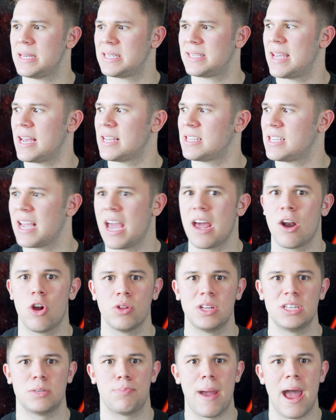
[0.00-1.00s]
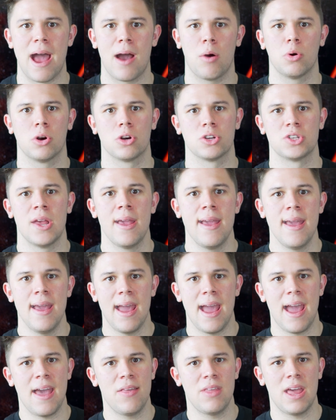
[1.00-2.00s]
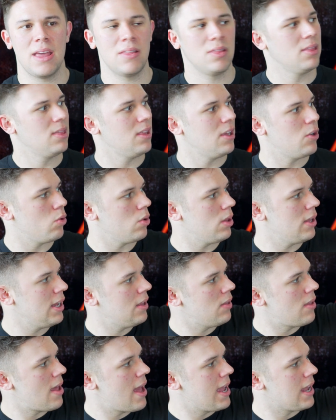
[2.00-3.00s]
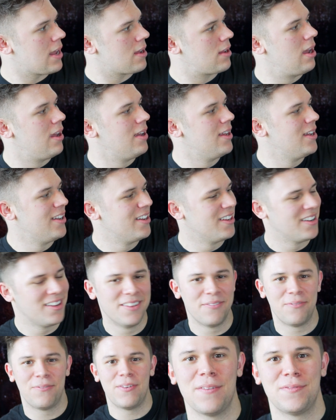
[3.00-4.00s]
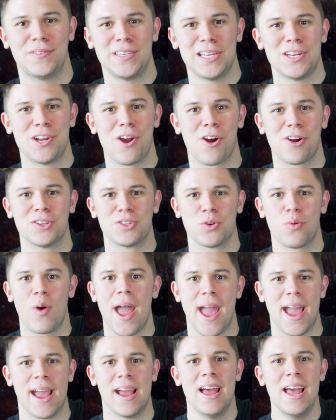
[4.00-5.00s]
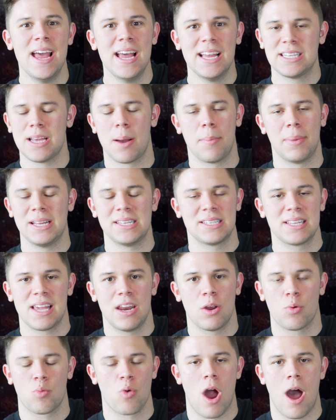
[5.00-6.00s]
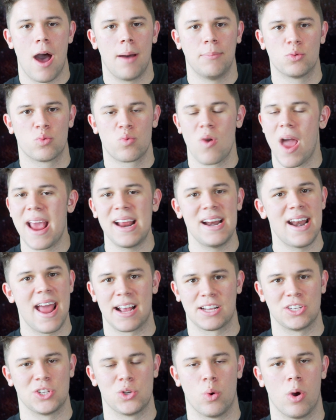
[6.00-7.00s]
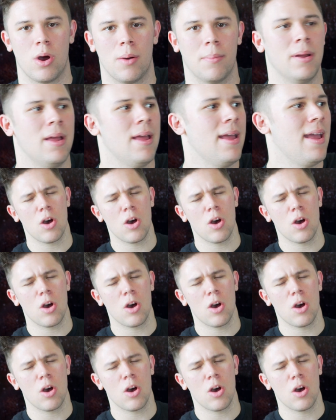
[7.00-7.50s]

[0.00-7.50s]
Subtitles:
he's testing out all these powers, and then literally, like, 15 yards away, somebody's getting robbed right next to him. I was like,